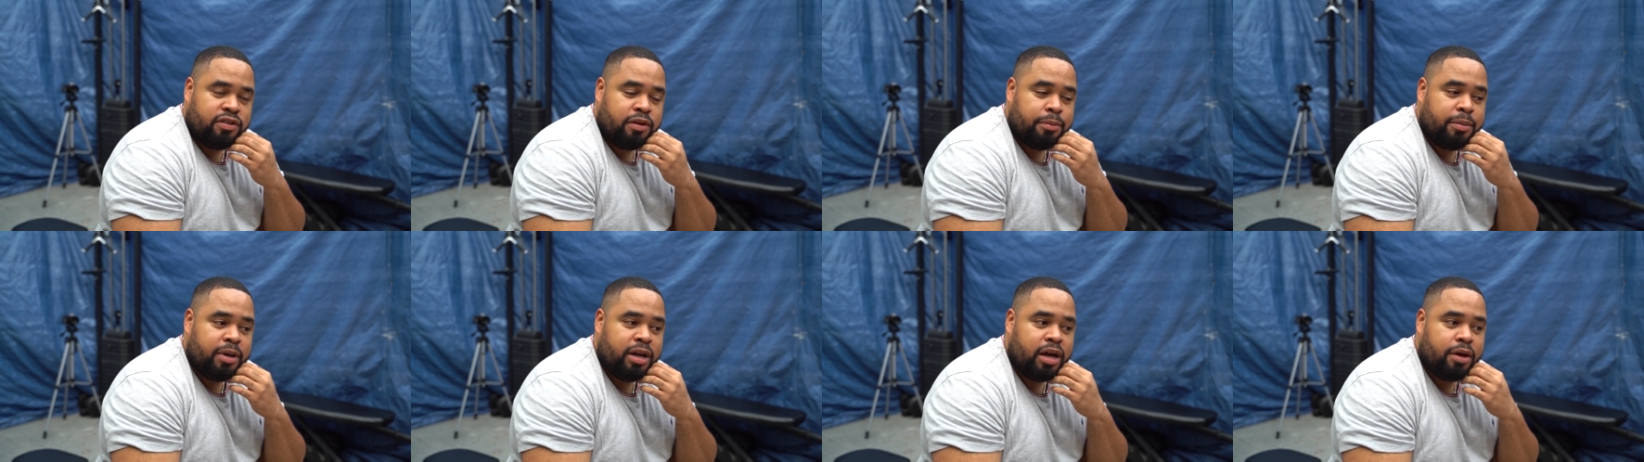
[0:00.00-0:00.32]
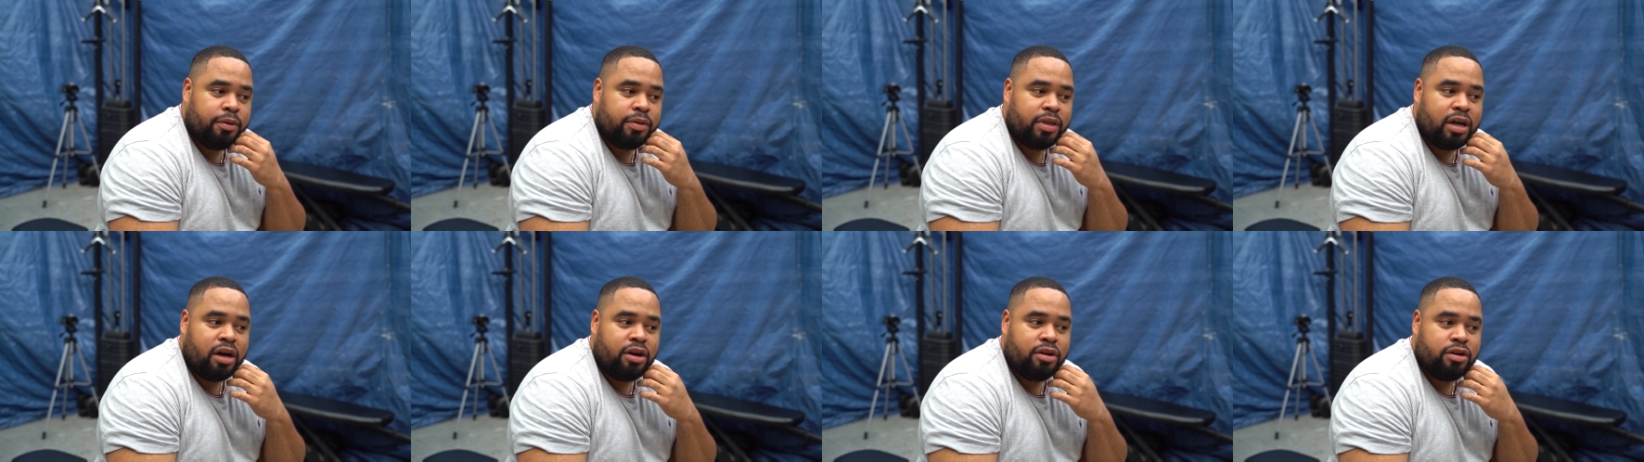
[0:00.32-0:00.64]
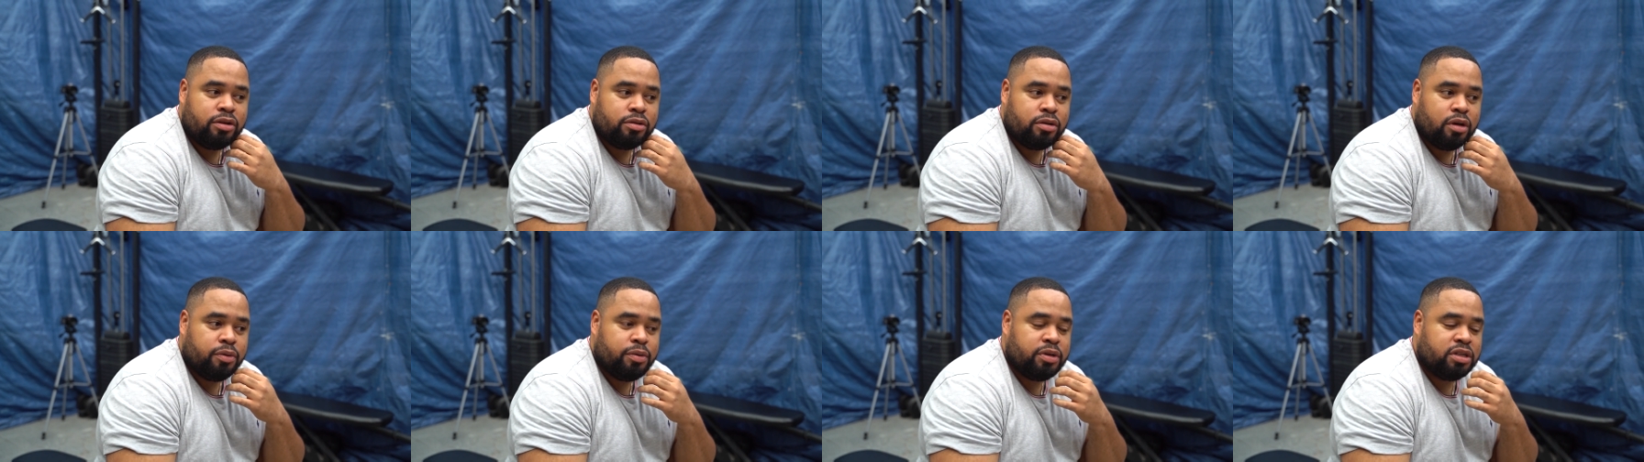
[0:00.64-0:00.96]
familiar with that
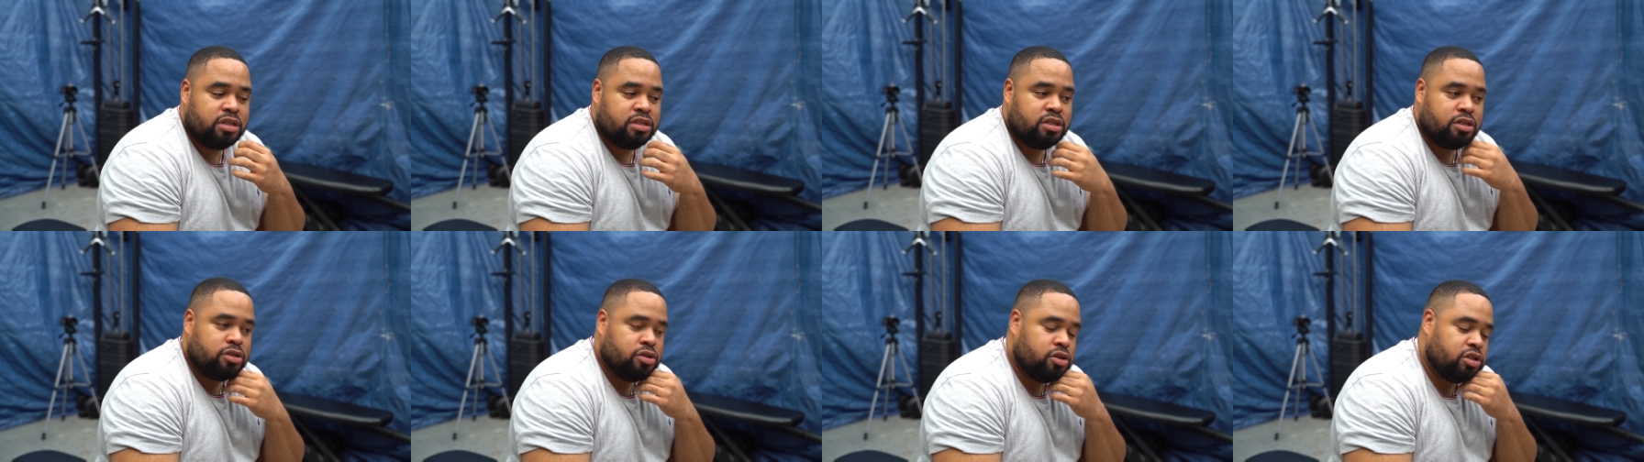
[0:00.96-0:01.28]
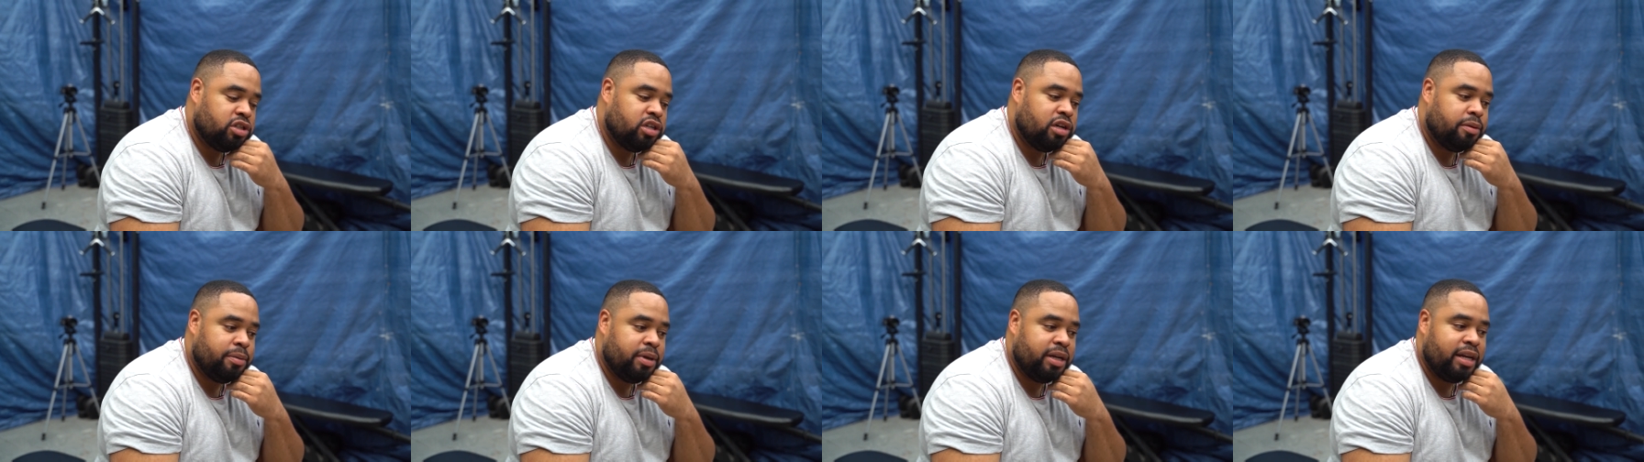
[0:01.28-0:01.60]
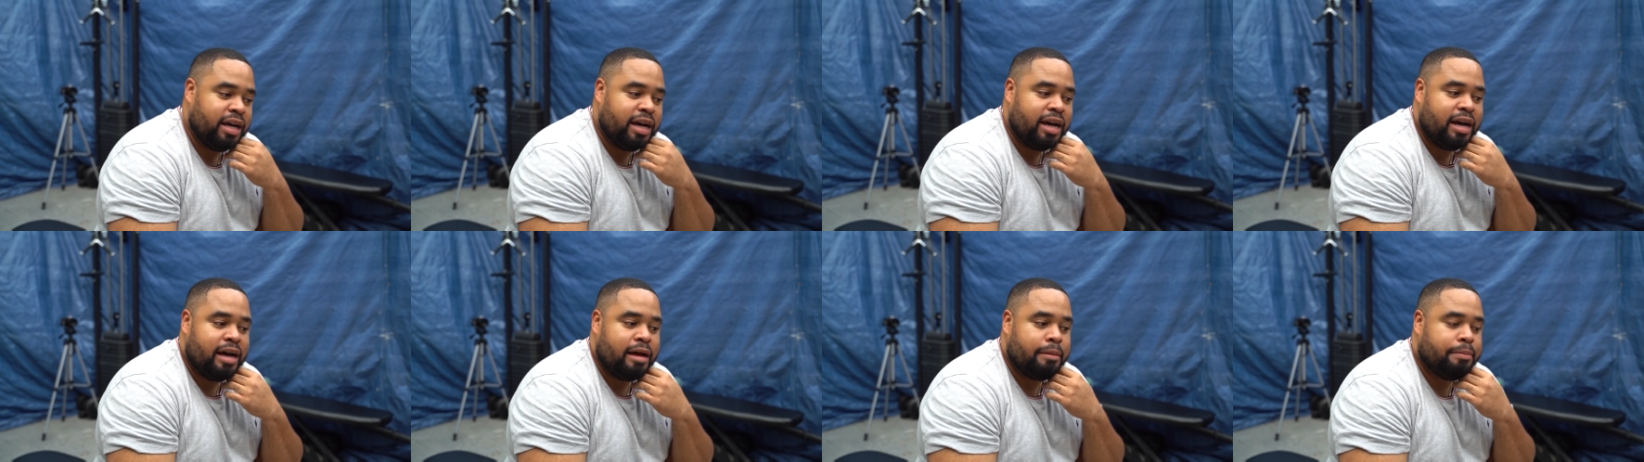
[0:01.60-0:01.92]
one as well, which is a social
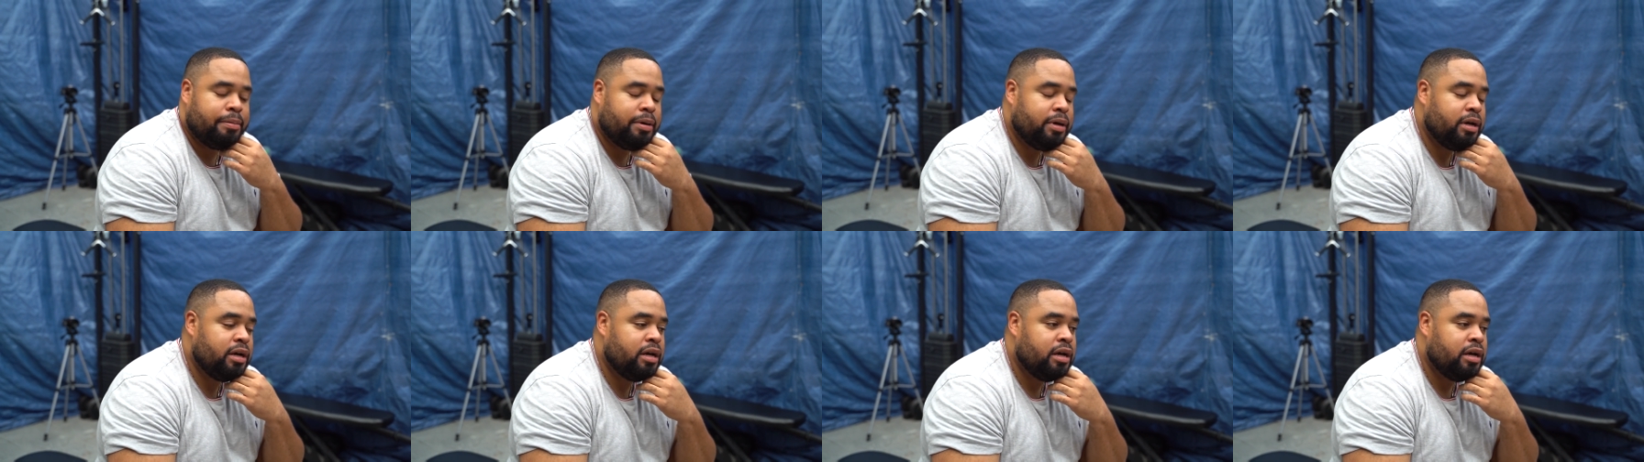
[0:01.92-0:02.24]
media app.